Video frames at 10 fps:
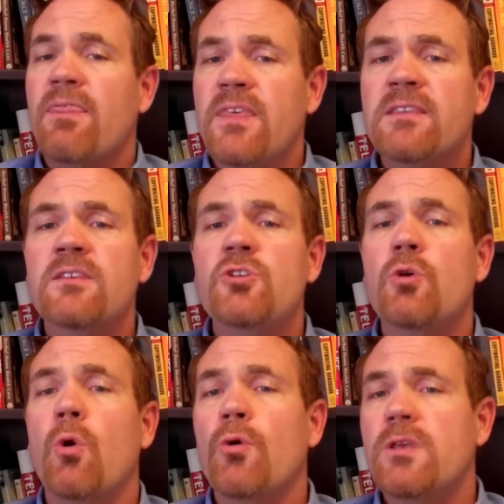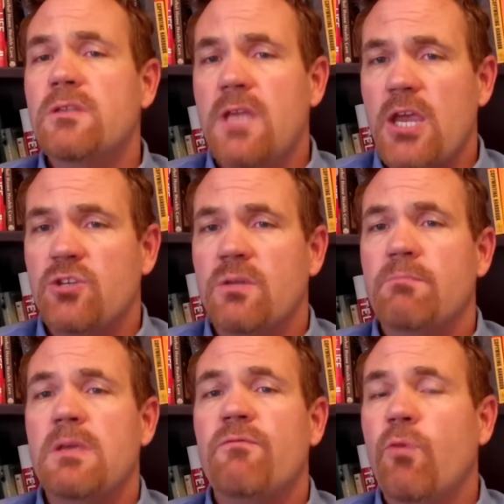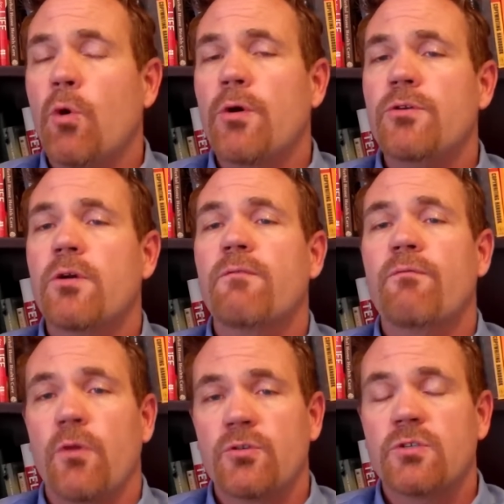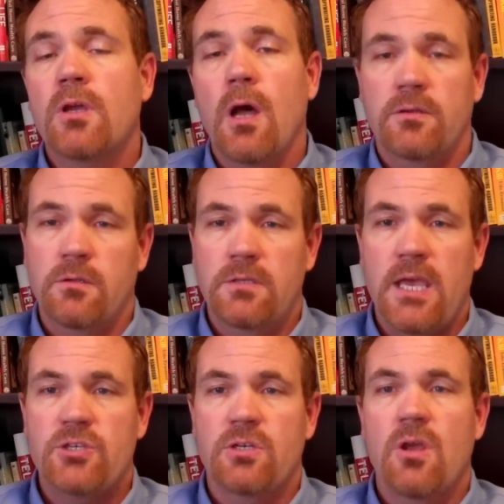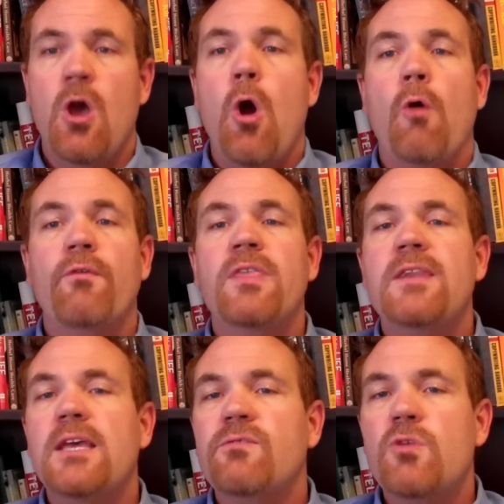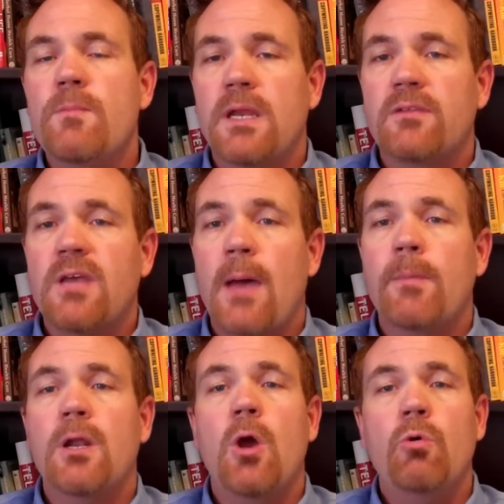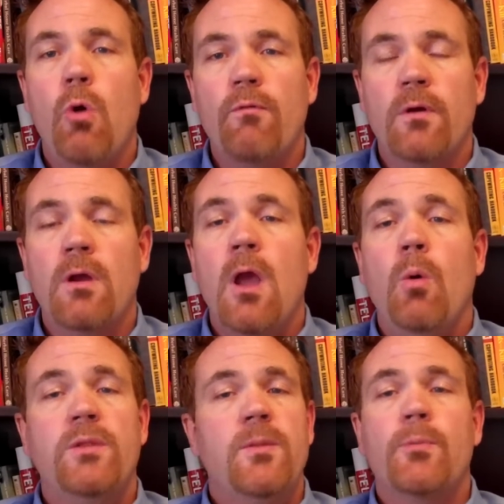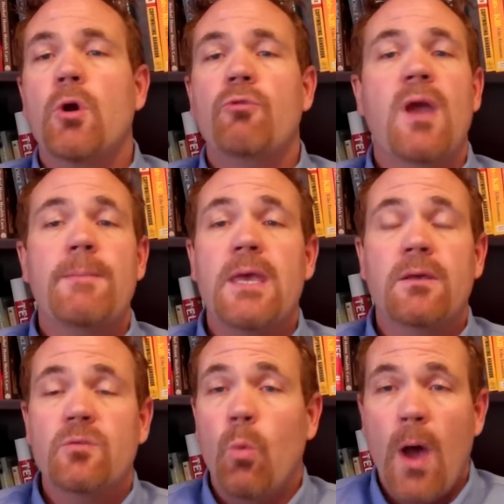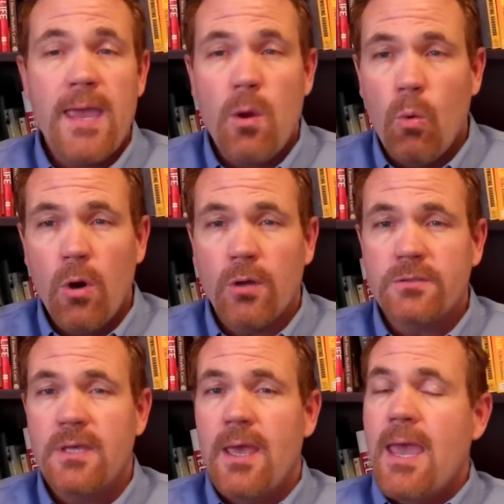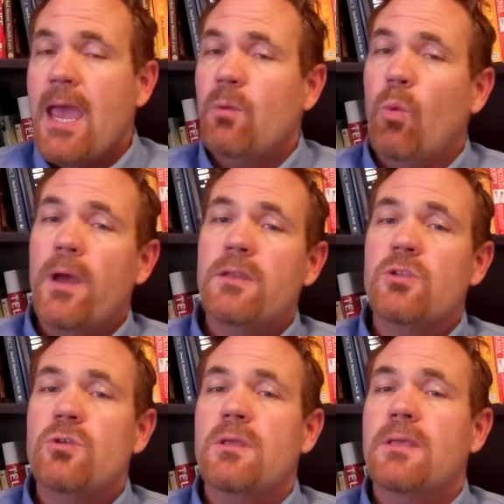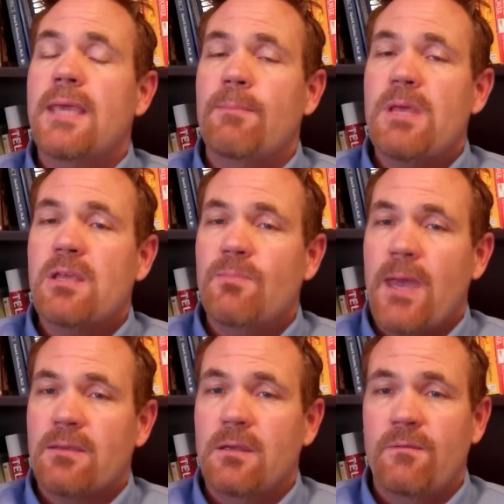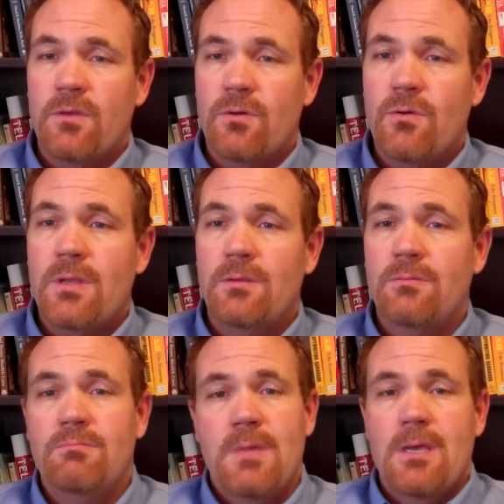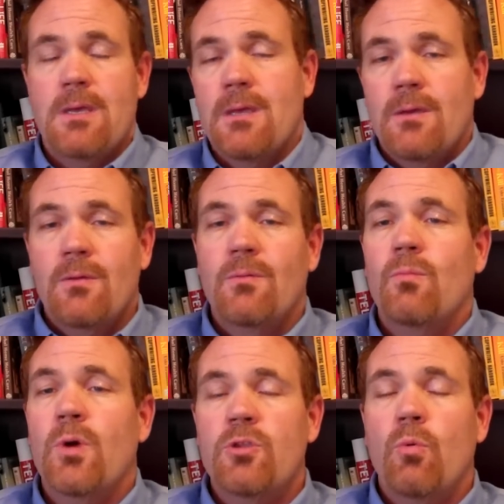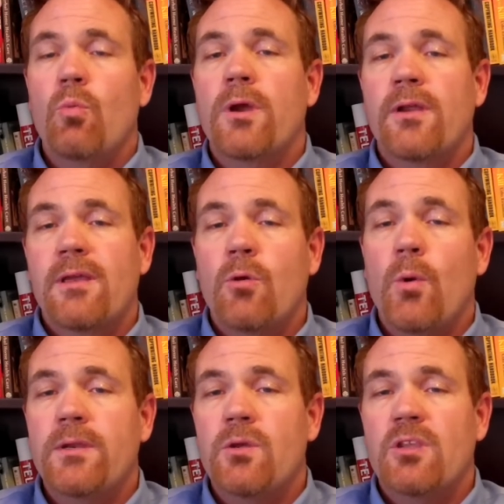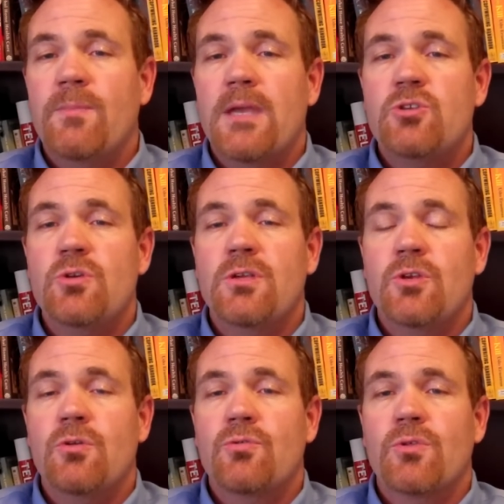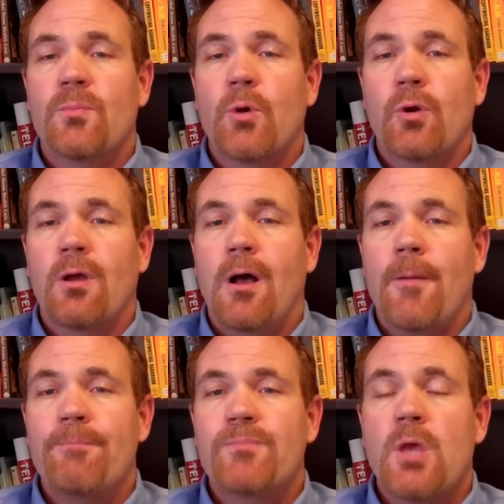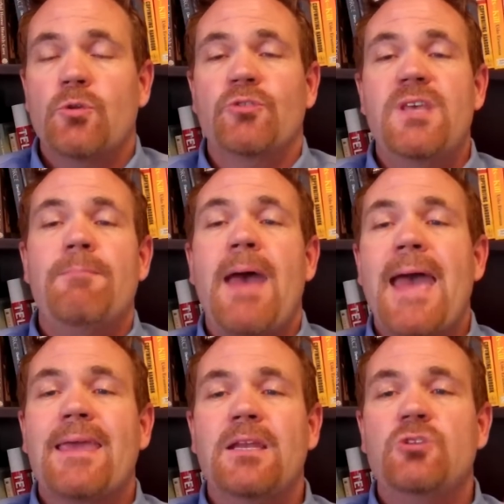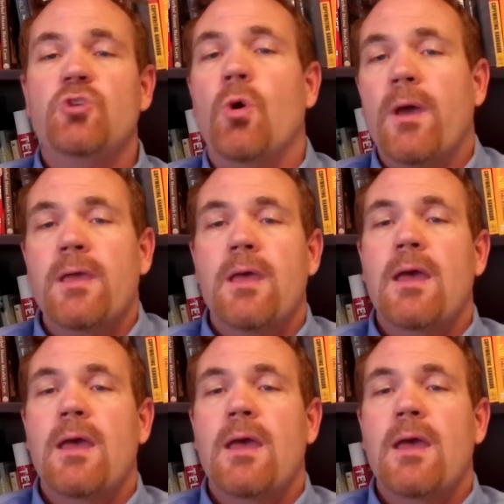This is your orientation before your first consultation. Over the next few minutes, I'm going to go over what the program is, why it works, and what can be expected of you and what we're going to expect you to do through the protocol. So sit back and enjoy.